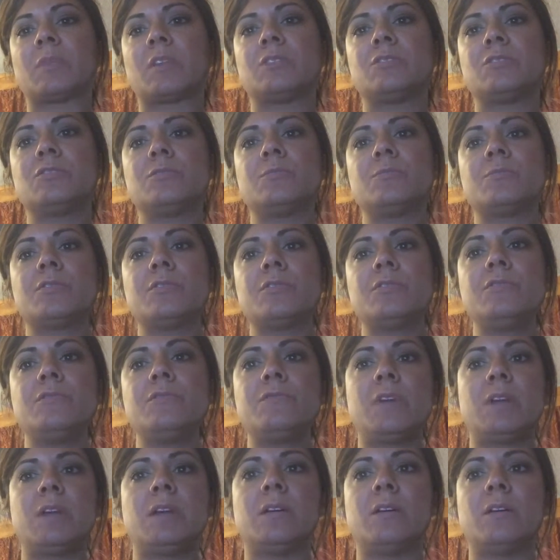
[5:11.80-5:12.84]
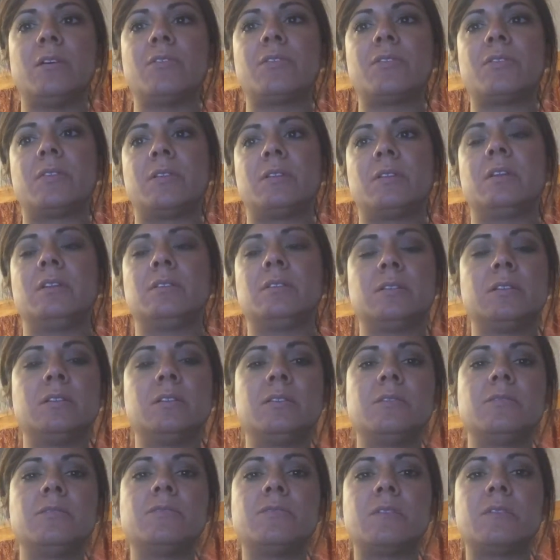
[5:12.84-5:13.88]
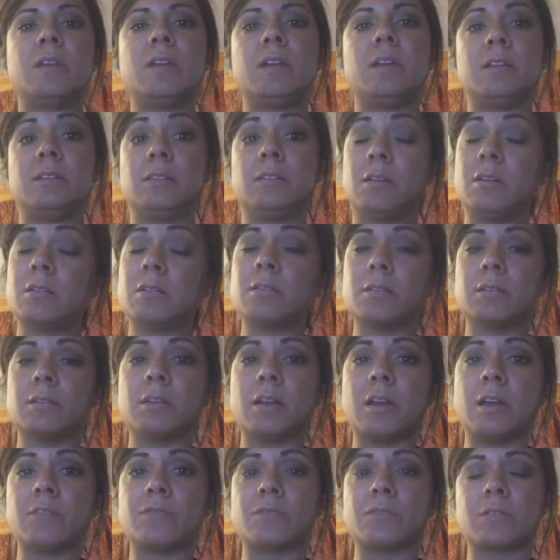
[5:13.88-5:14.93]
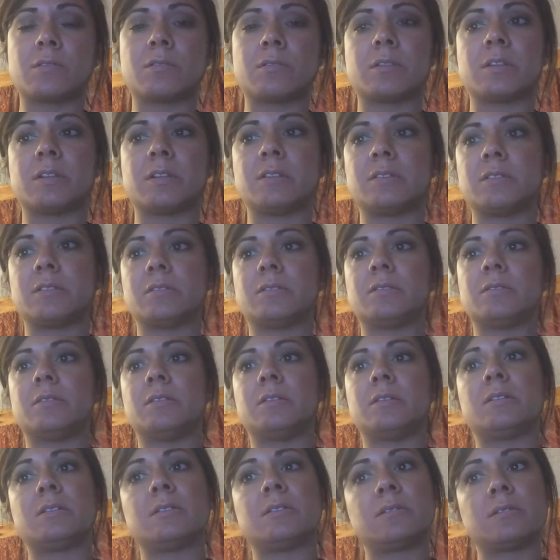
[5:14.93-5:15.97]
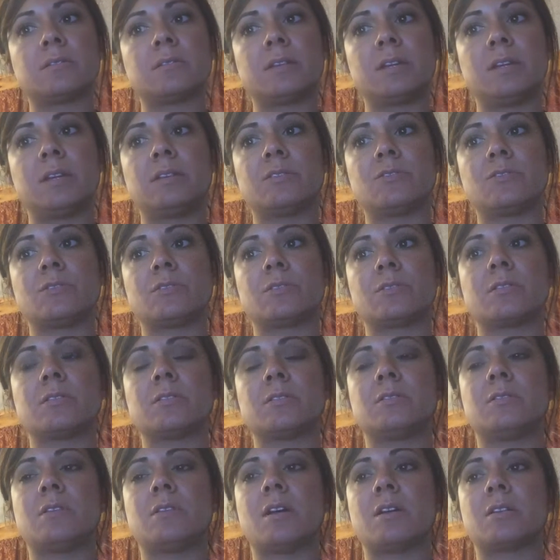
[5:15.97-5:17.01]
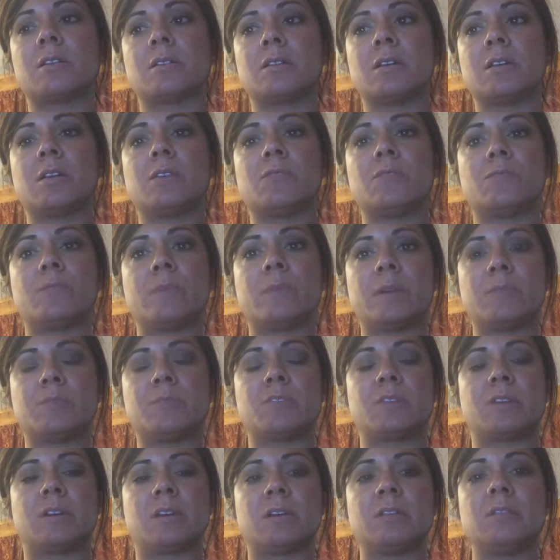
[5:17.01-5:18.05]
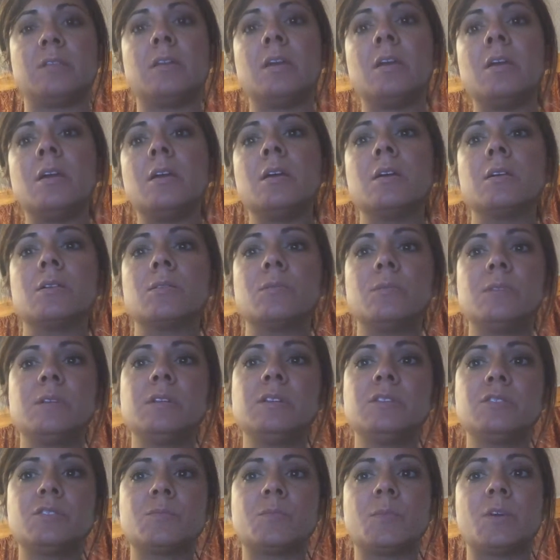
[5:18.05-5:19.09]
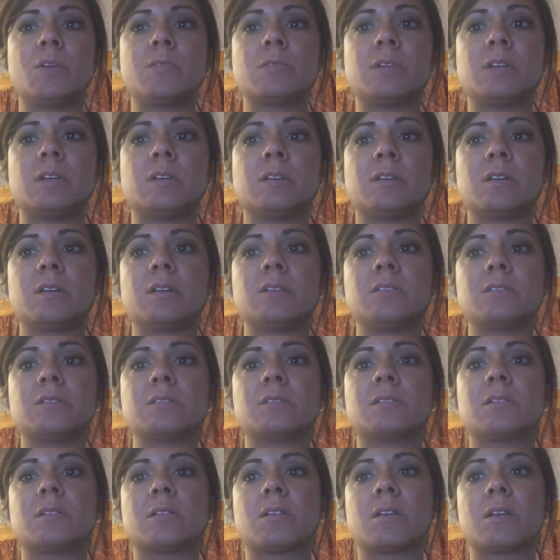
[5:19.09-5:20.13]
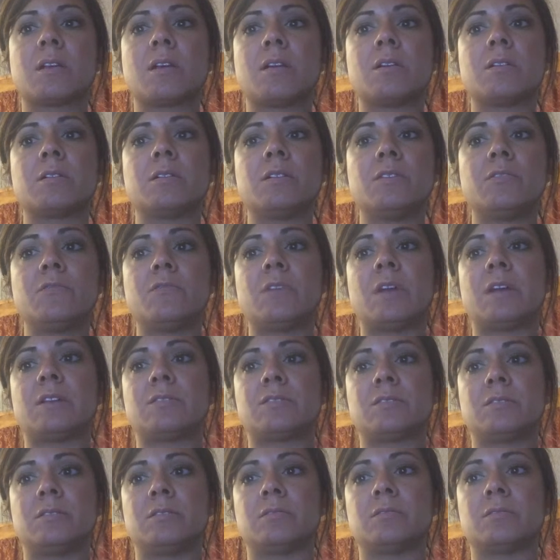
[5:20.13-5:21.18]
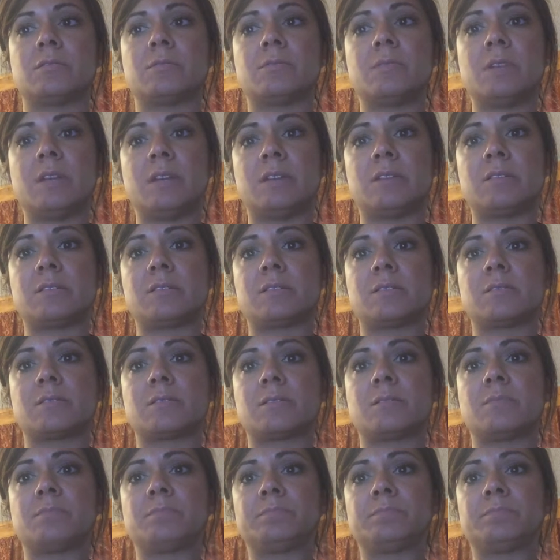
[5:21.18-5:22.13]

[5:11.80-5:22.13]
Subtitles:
To improve health and live a longer life, according to the cancer.gov website, quitting smoking cuts cardiovascular risks.